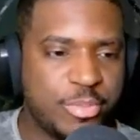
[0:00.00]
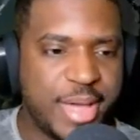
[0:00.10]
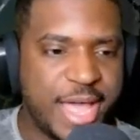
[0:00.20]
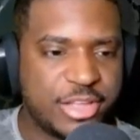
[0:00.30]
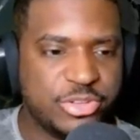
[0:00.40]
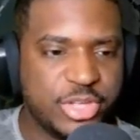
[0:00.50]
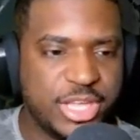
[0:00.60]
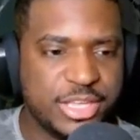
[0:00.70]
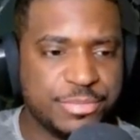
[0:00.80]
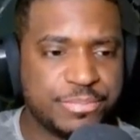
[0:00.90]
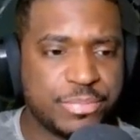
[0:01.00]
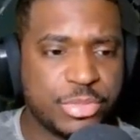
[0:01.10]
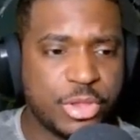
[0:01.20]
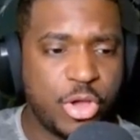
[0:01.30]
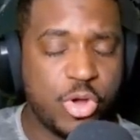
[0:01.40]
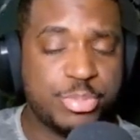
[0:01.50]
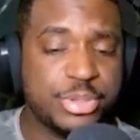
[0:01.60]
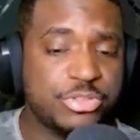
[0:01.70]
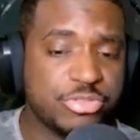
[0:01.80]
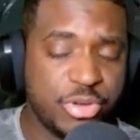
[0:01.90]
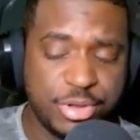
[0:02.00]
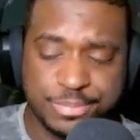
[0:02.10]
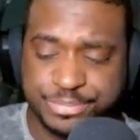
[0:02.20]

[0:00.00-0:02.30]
back, you hit open drawer,